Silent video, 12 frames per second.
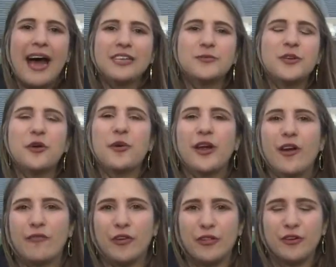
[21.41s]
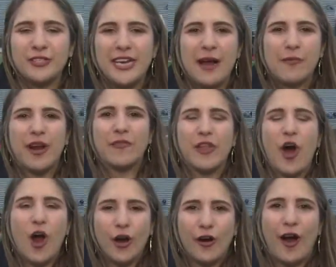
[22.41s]
As we do here every Thursday night, whenever the
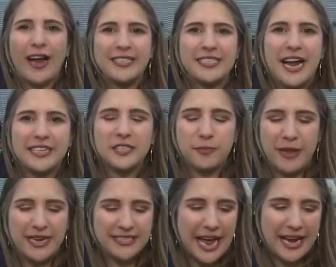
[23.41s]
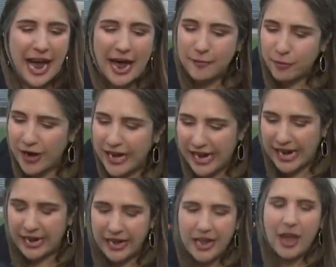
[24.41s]
Harker Heights Knights plays, I got to bring
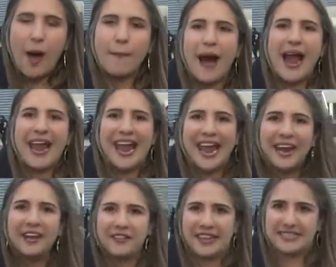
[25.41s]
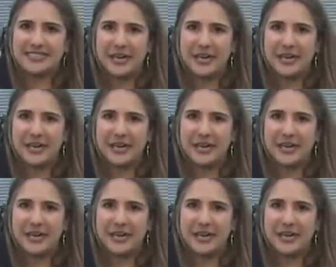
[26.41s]
in my analysts